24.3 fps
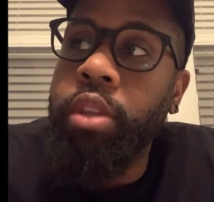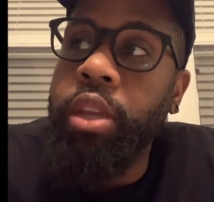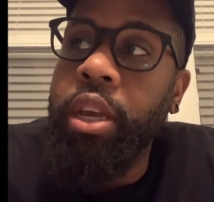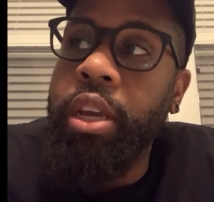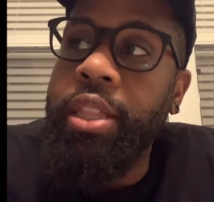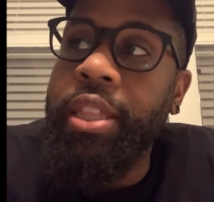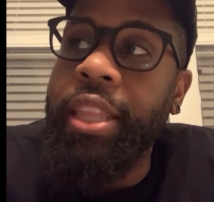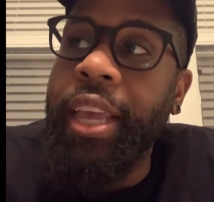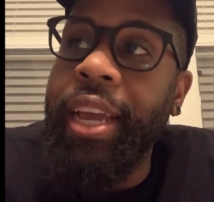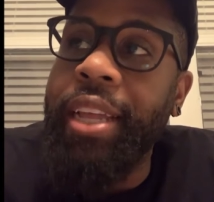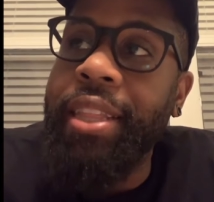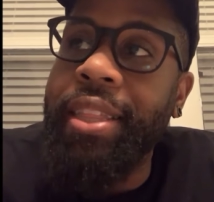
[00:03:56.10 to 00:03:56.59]

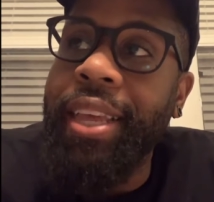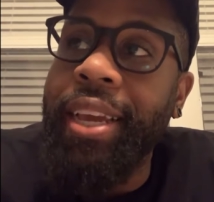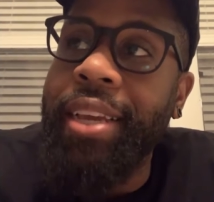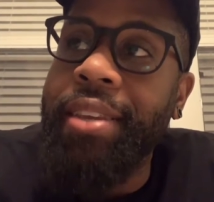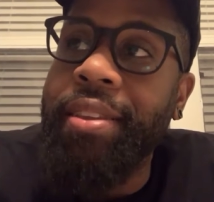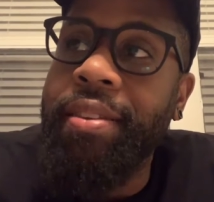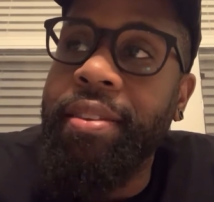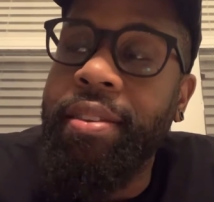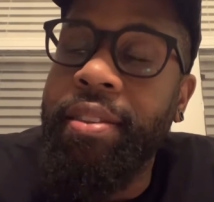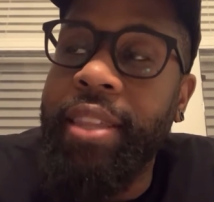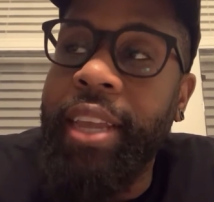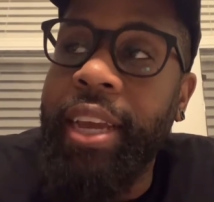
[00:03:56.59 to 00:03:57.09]

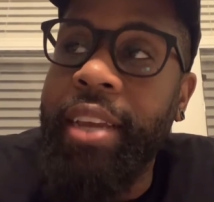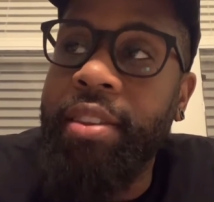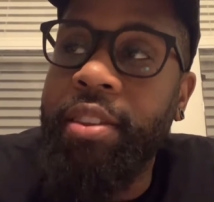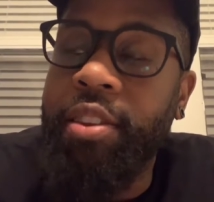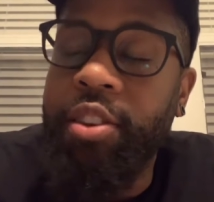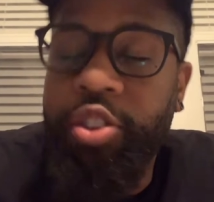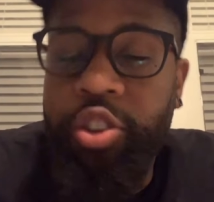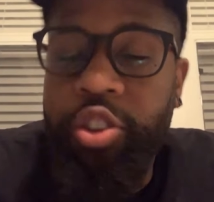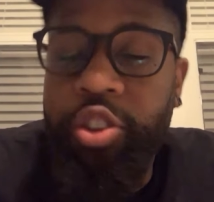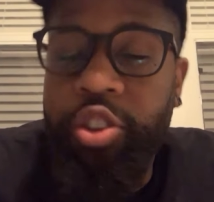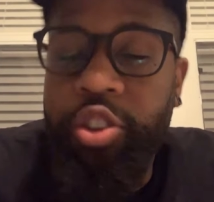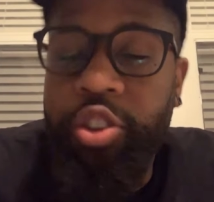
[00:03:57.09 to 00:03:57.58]
that's the
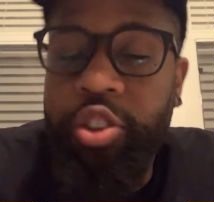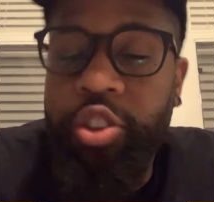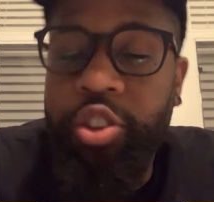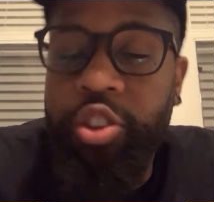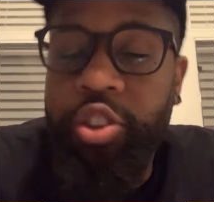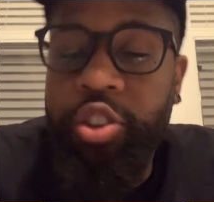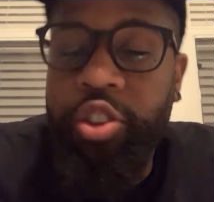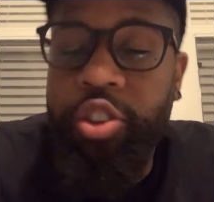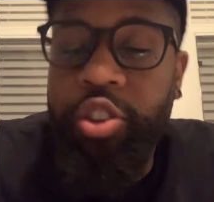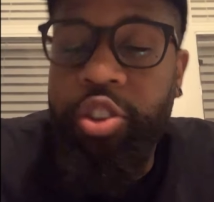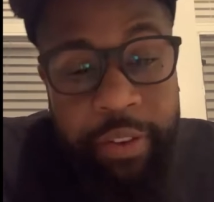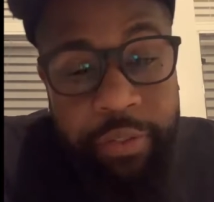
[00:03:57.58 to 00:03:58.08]
story
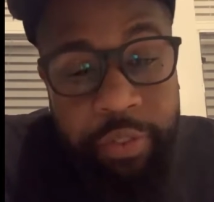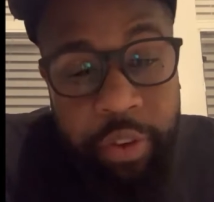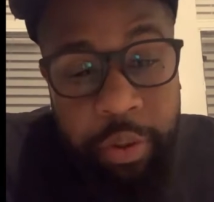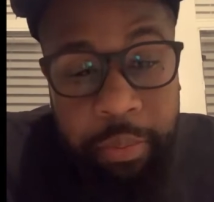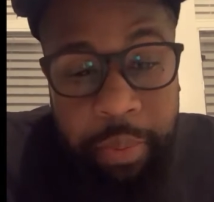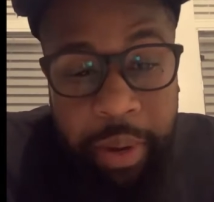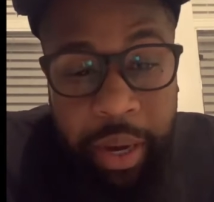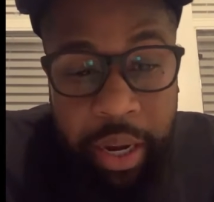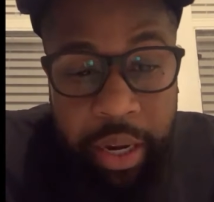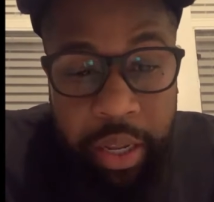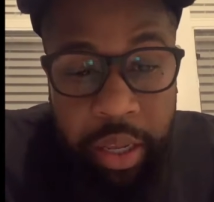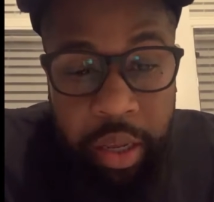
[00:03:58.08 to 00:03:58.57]
of
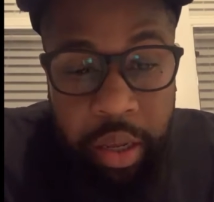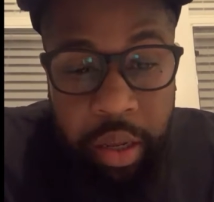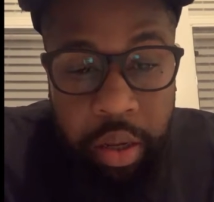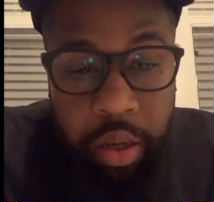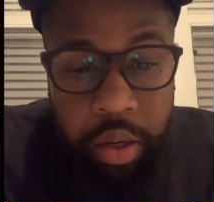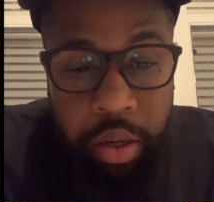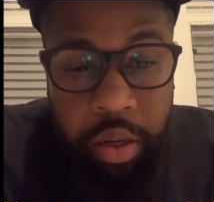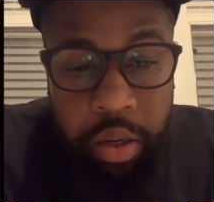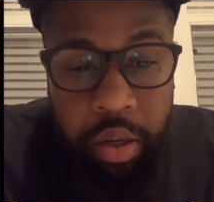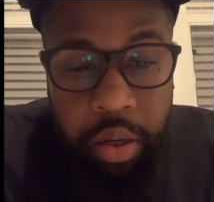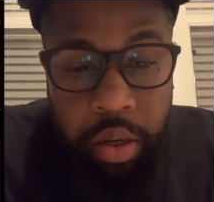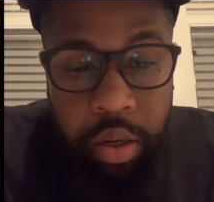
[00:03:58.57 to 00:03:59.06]
everybody.
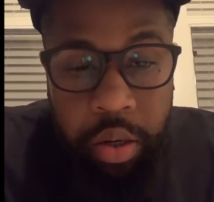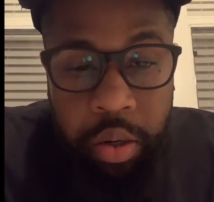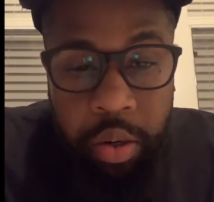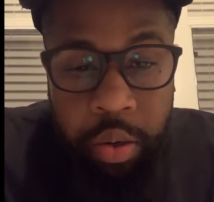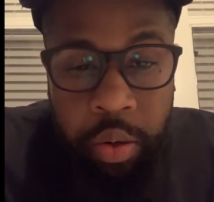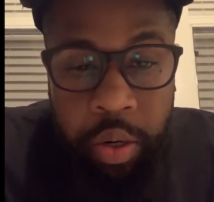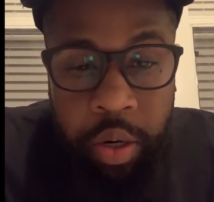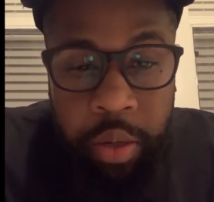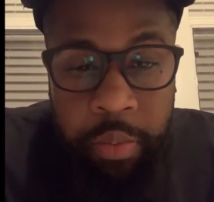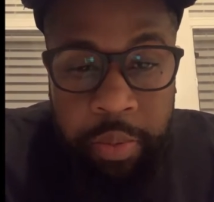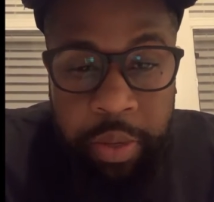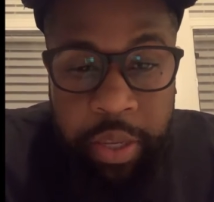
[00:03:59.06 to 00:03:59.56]
You know
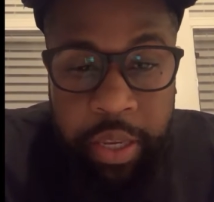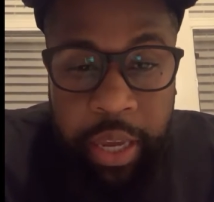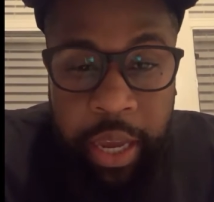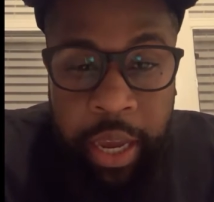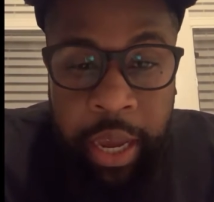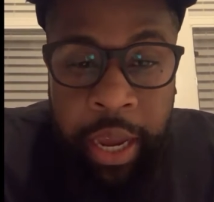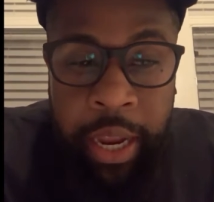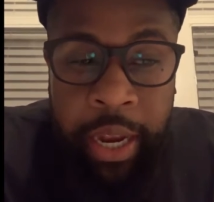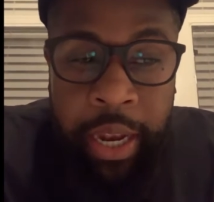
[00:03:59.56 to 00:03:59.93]
what I'm saying?